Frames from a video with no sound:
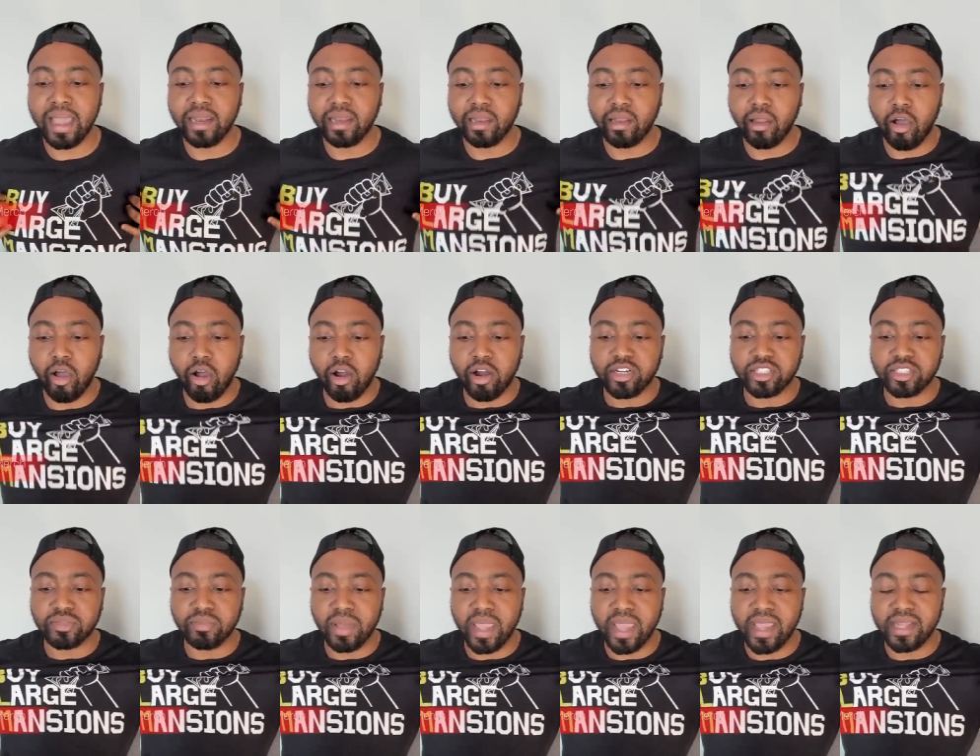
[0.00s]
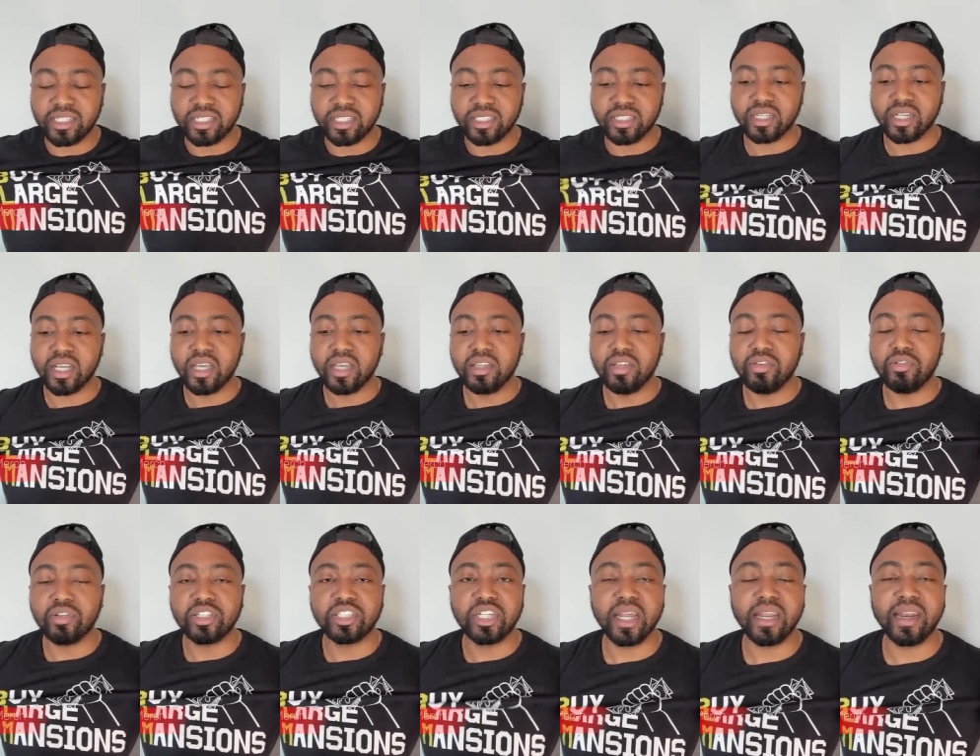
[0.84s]
large mansions. You
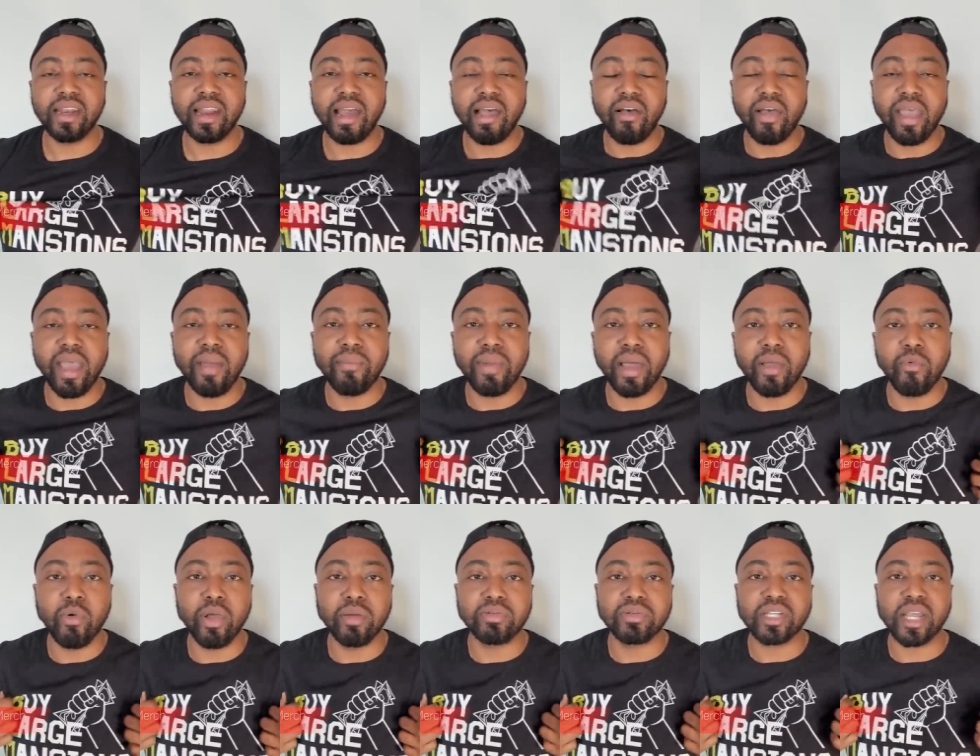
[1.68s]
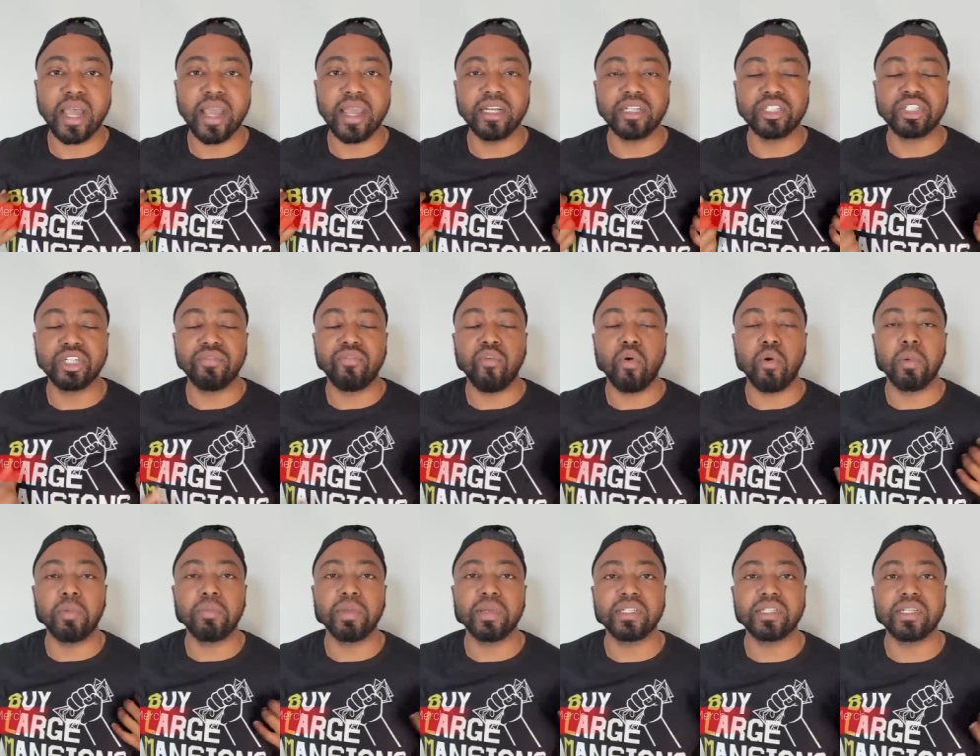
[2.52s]
can check it out at my website,
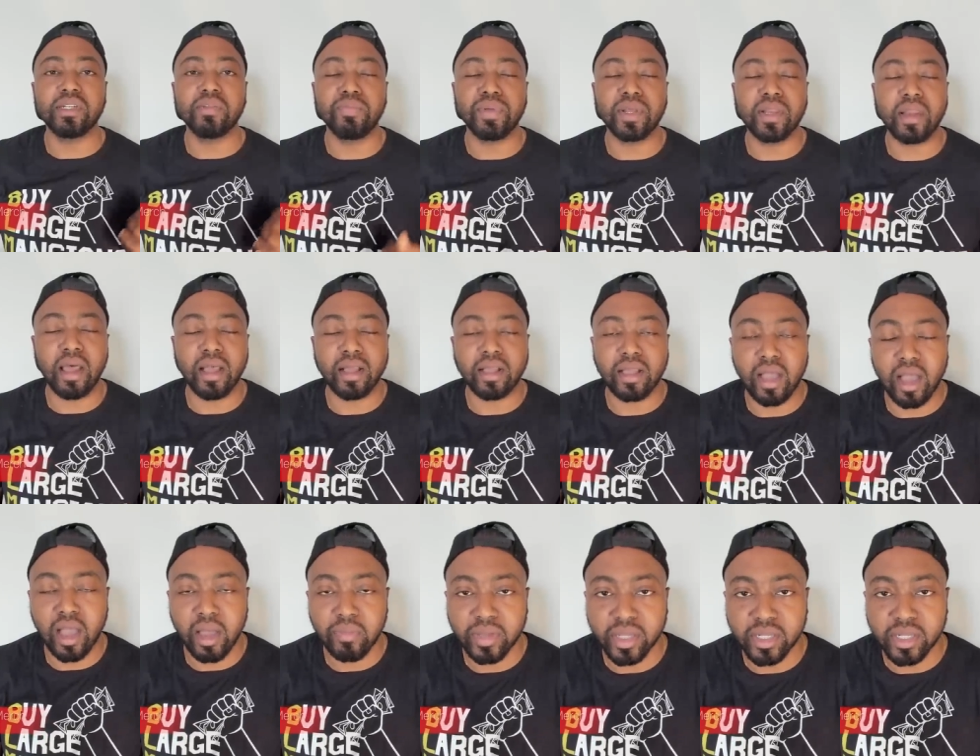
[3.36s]
gforemanbcp.com.